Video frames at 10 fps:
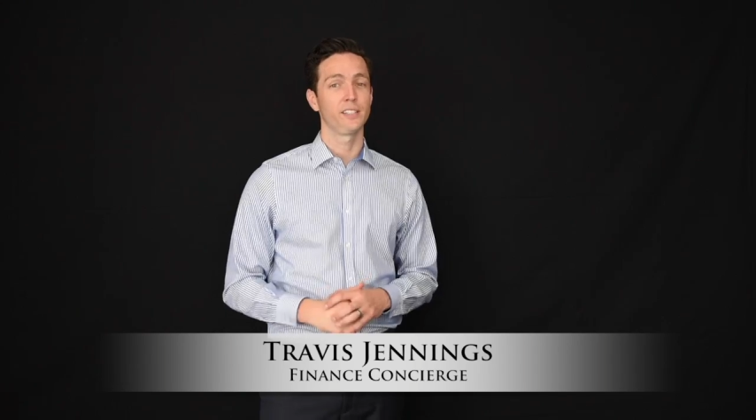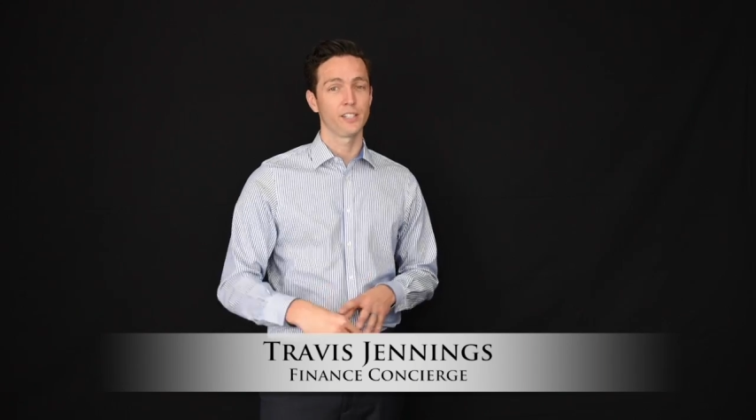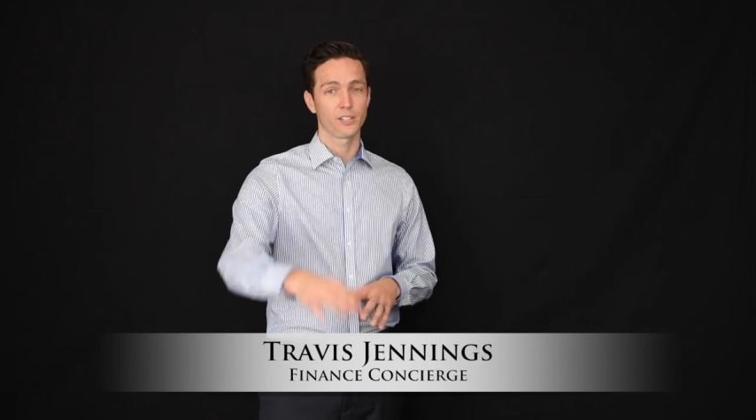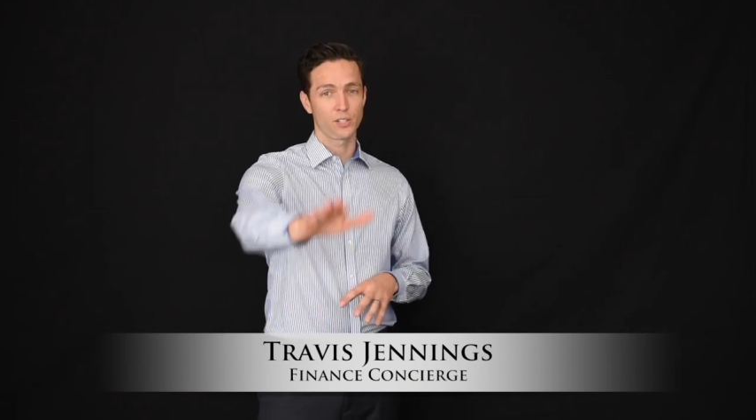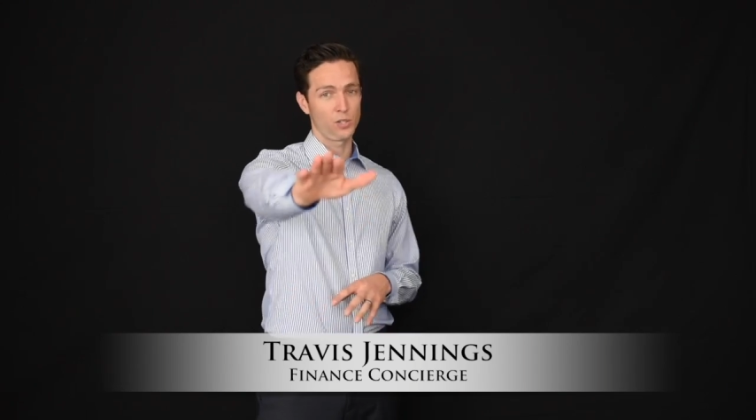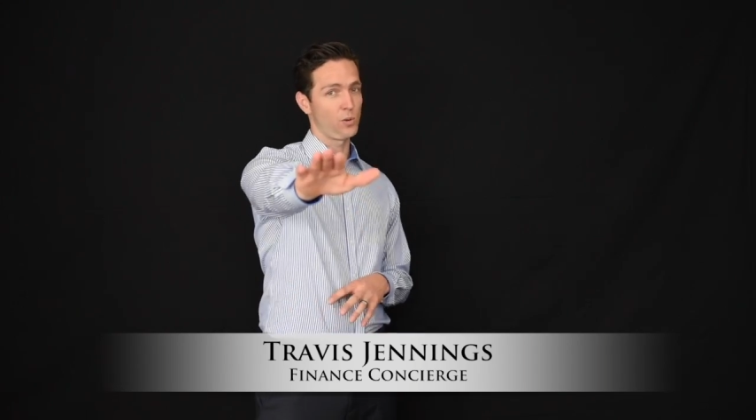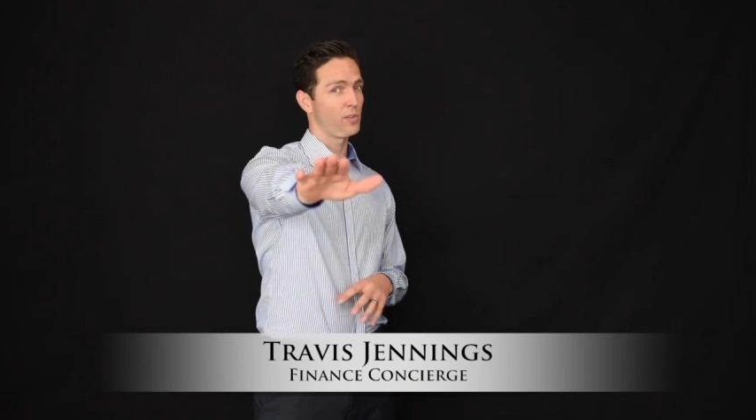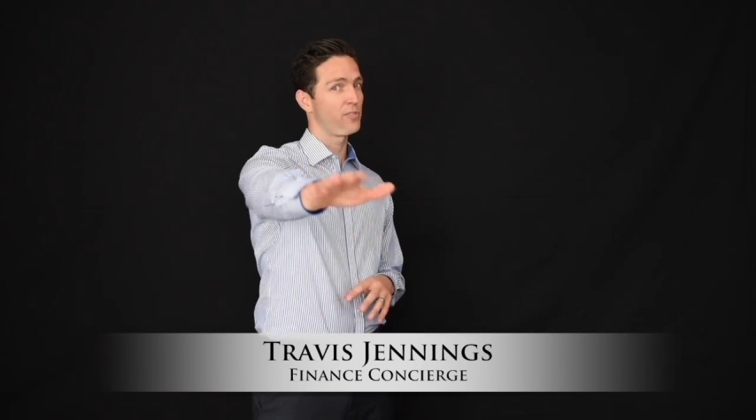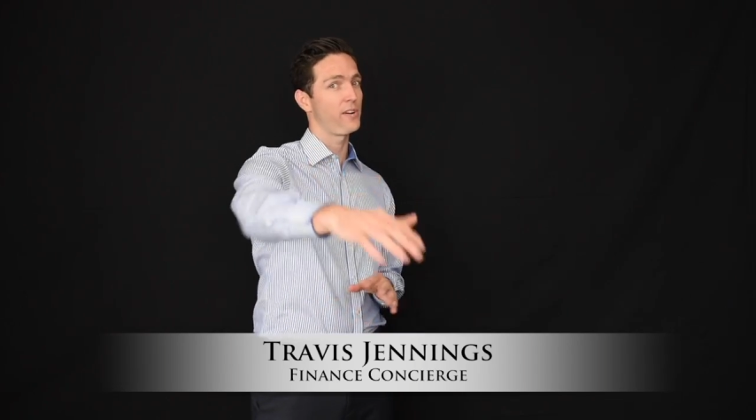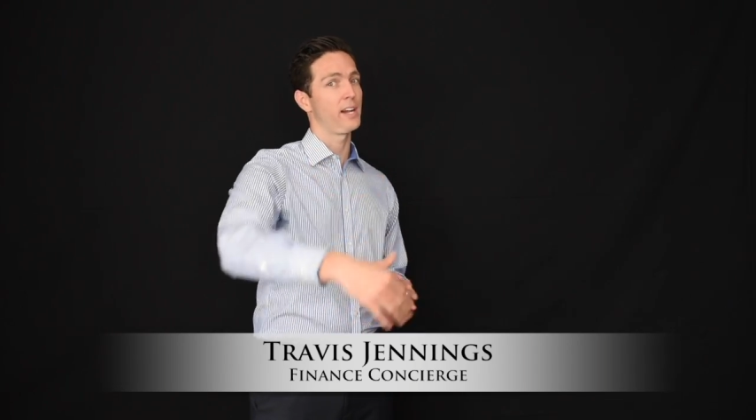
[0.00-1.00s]
here,
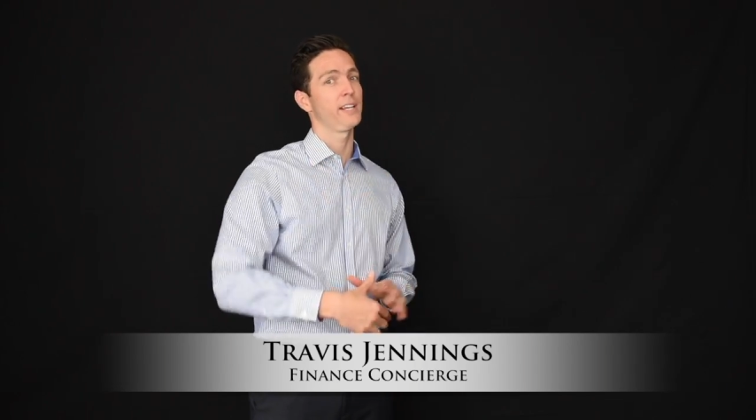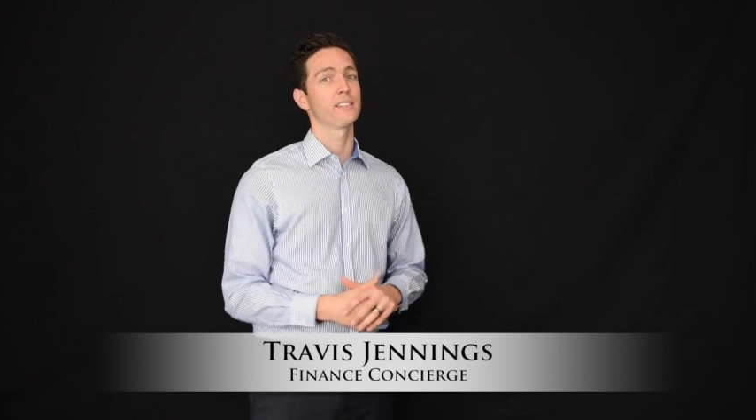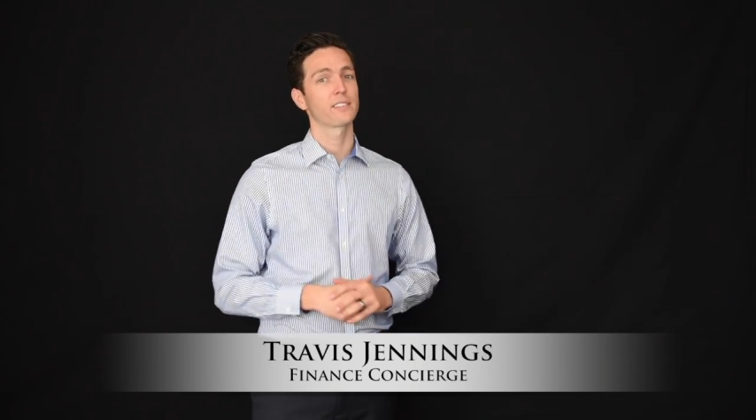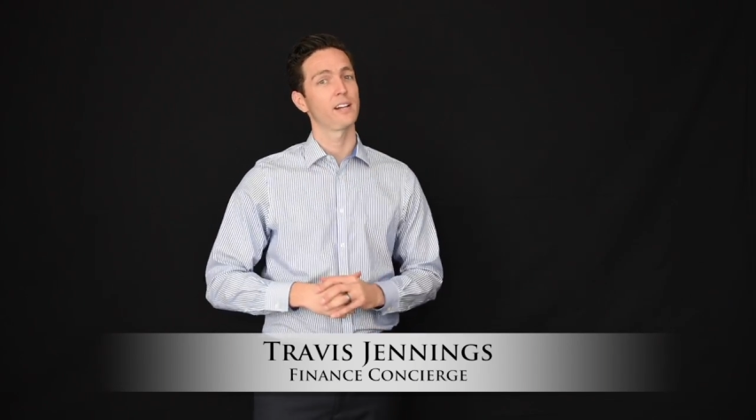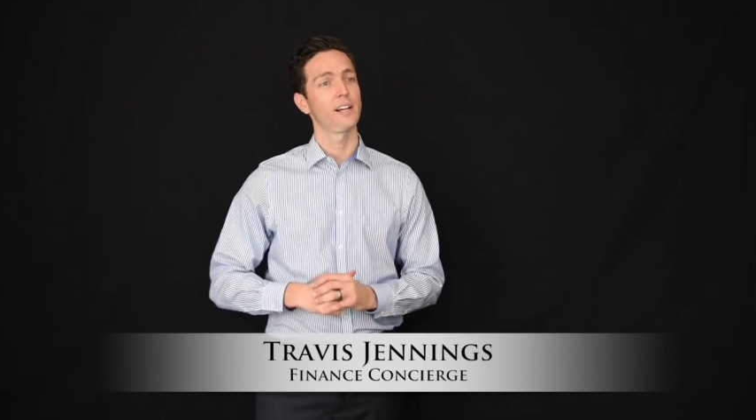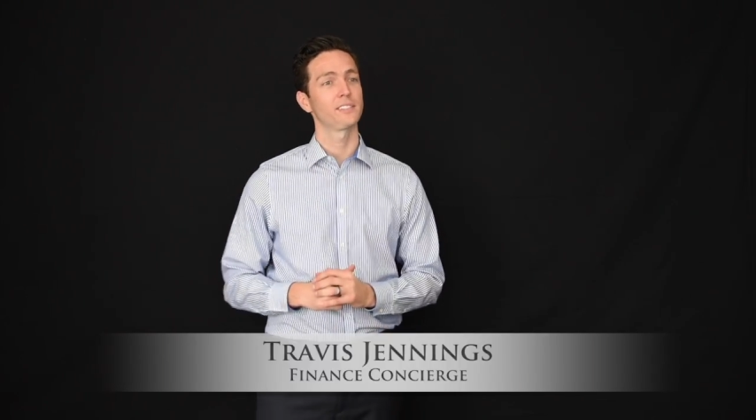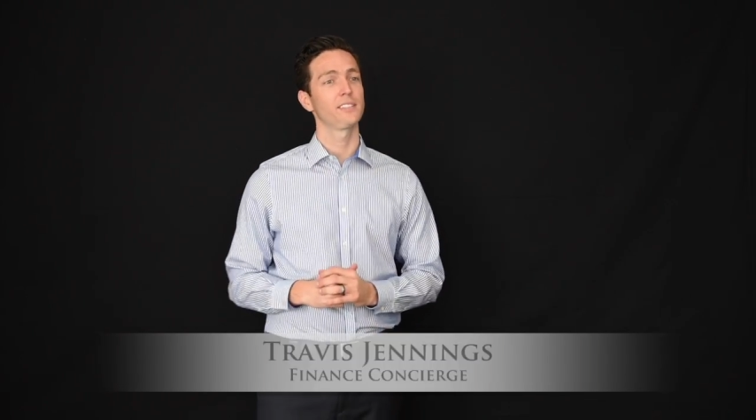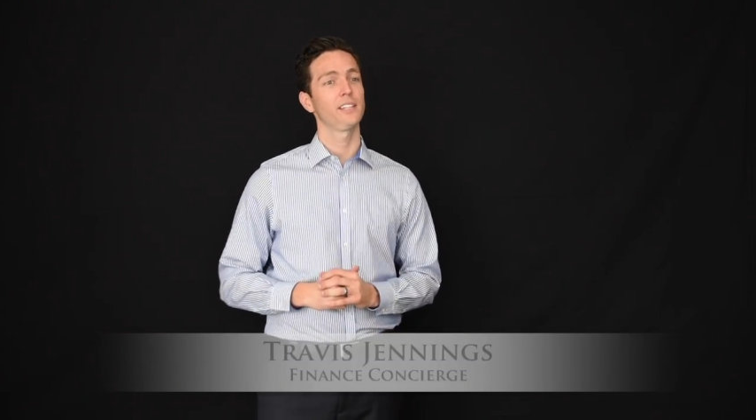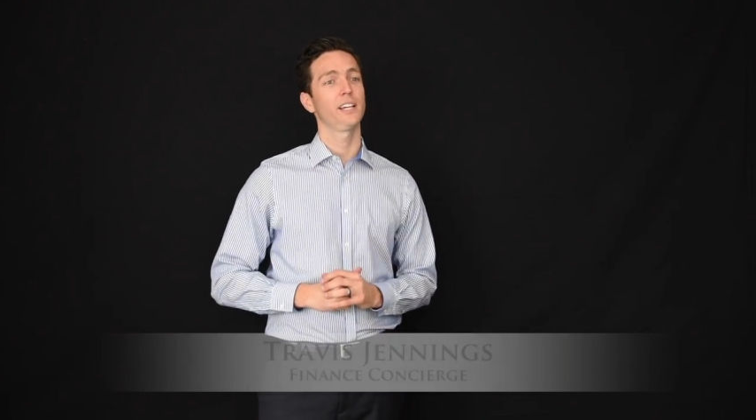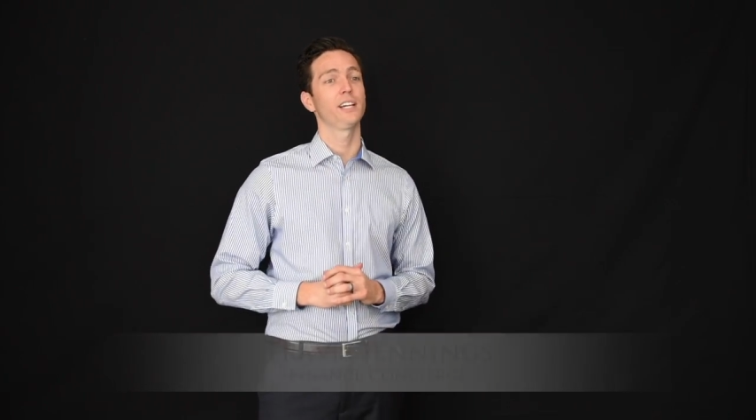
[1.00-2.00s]
your finance
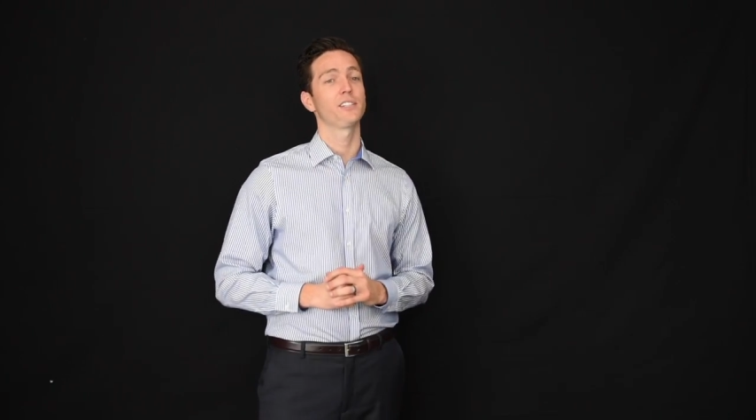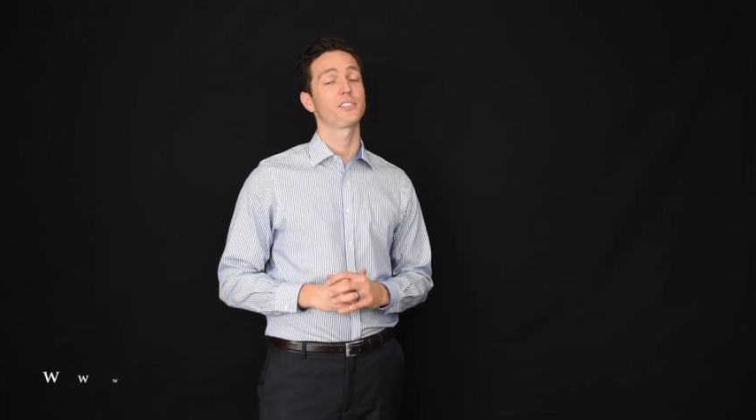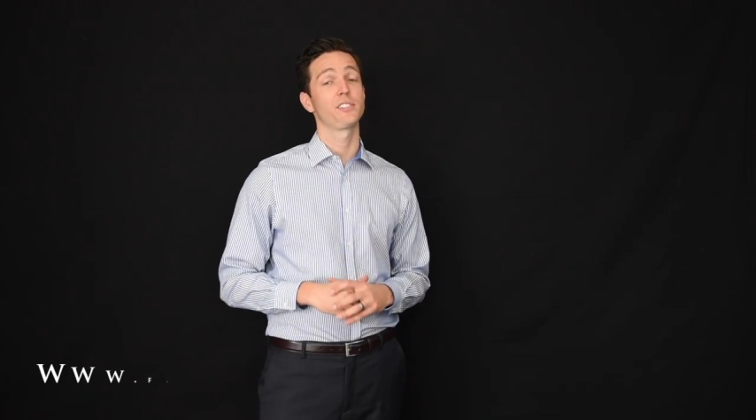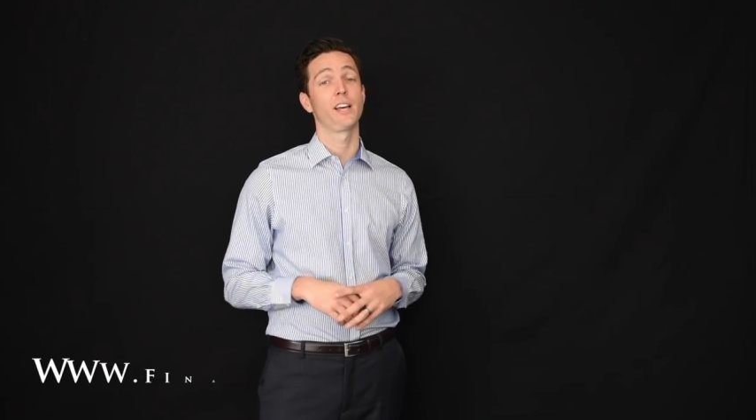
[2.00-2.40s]
concierge.